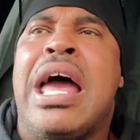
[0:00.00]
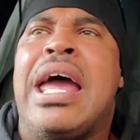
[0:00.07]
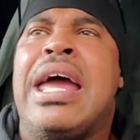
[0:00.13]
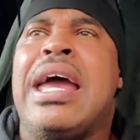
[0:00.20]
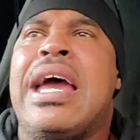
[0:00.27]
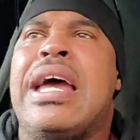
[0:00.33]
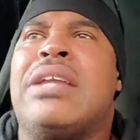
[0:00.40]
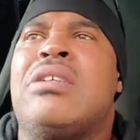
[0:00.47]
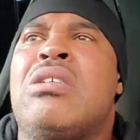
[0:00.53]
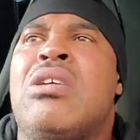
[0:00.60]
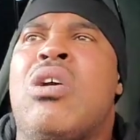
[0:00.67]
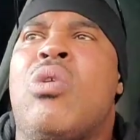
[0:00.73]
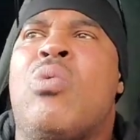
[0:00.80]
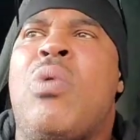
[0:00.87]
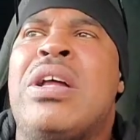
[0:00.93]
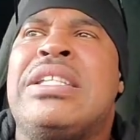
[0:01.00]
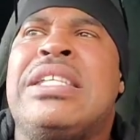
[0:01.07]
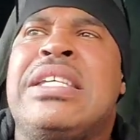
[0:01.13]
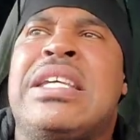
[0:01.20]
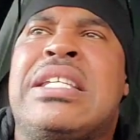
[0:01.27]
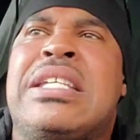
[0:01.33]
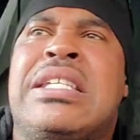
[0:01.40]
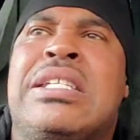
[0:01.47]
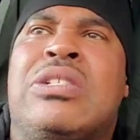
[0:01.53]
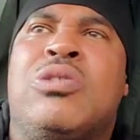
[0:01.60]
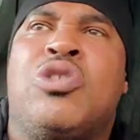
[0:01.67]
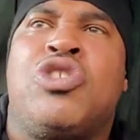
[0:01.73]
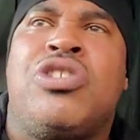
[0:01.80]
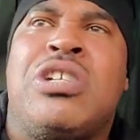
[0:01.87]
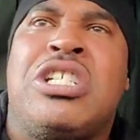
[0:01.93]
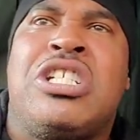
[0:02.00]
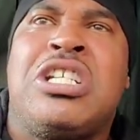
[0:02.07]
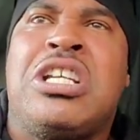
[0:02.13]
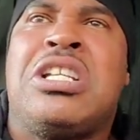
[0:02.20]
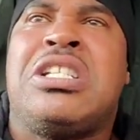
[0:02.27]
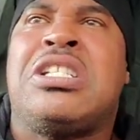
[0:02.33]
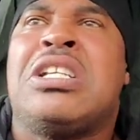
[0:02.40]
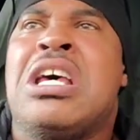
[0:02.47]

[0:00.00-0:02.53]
and once he gets his nutrition